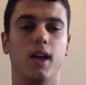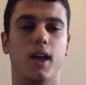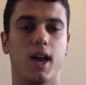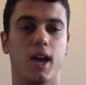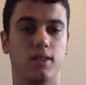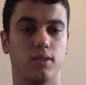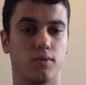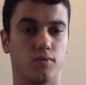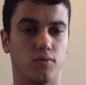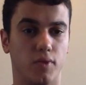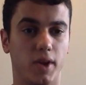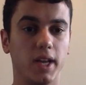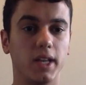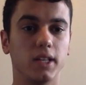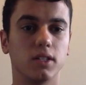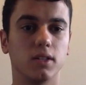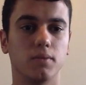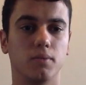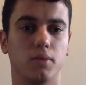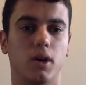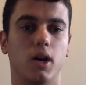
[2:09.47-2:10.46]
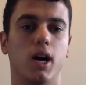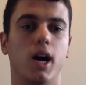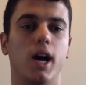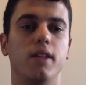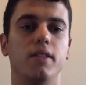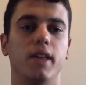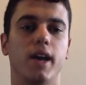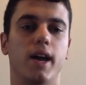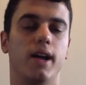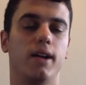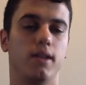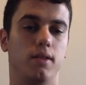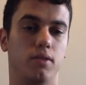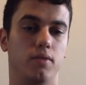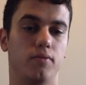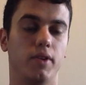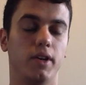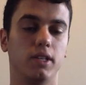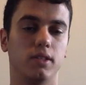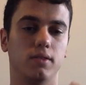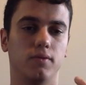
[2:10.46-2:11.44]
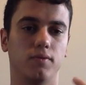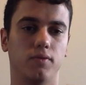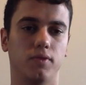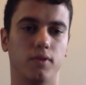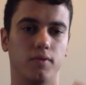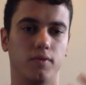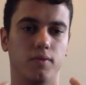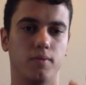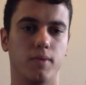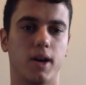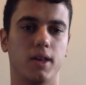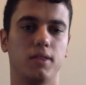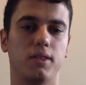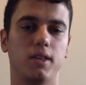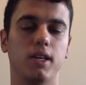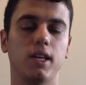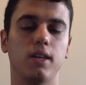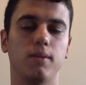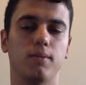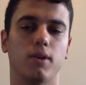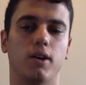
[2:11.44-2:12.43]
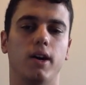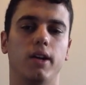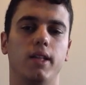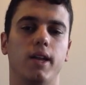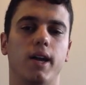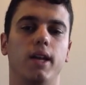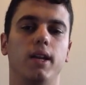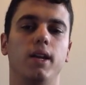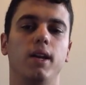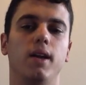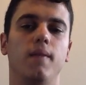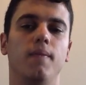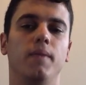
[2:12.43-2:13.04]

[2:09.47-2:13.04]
And the reason behind that, and the reason for my thinking behind that,